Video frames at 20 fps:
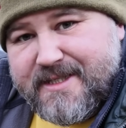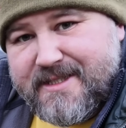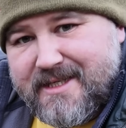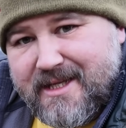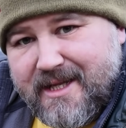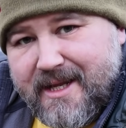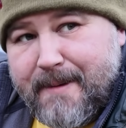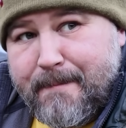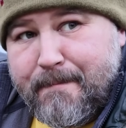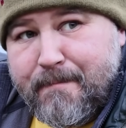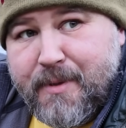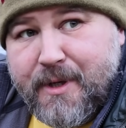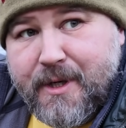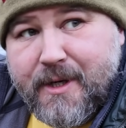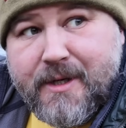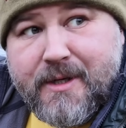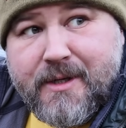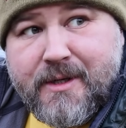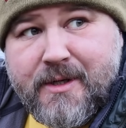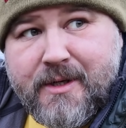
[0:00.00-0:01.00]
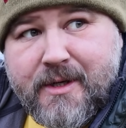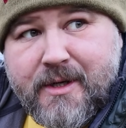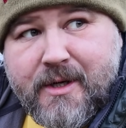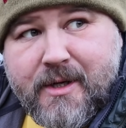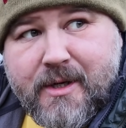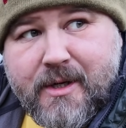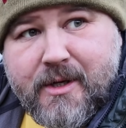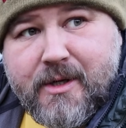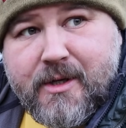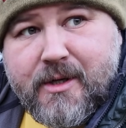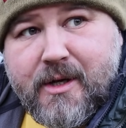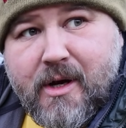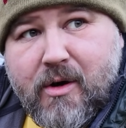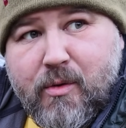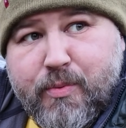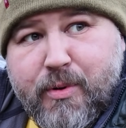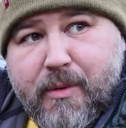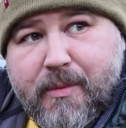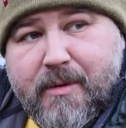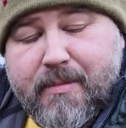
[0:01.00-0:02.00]
slim, but I was
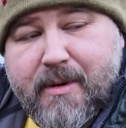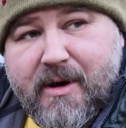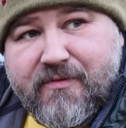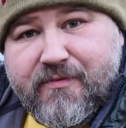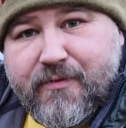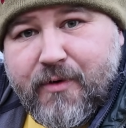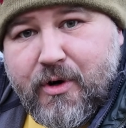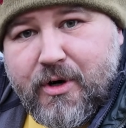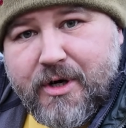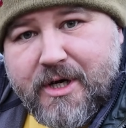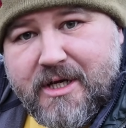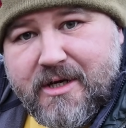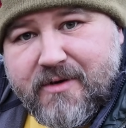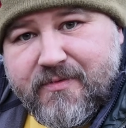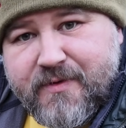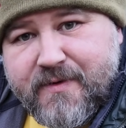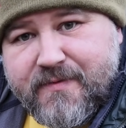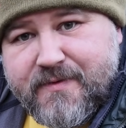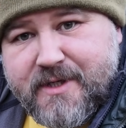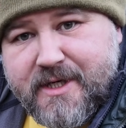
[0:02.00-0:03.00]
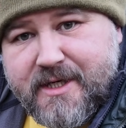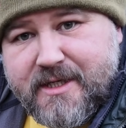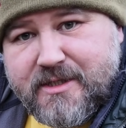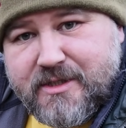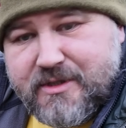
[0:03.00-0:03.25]
probably about 14 or 15